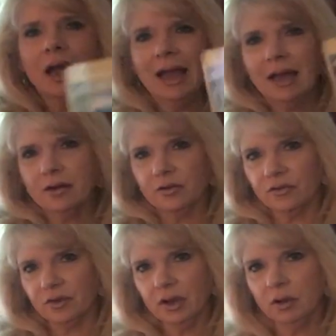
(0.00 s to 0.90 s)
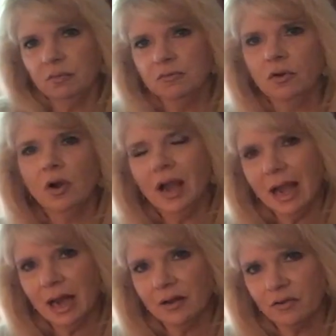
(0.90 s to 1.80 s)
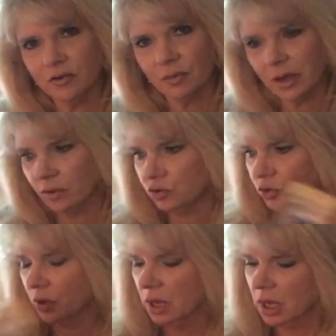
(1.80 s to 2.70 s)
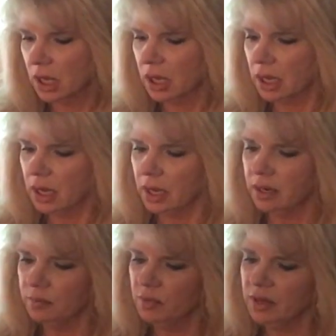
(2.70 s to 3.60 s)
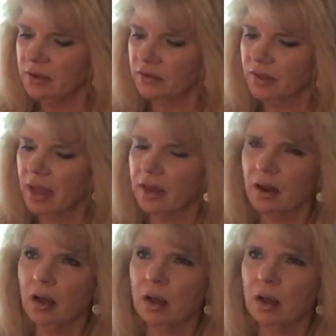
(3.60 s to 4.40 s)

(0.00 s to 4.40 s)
Hannahs around you. And it means that,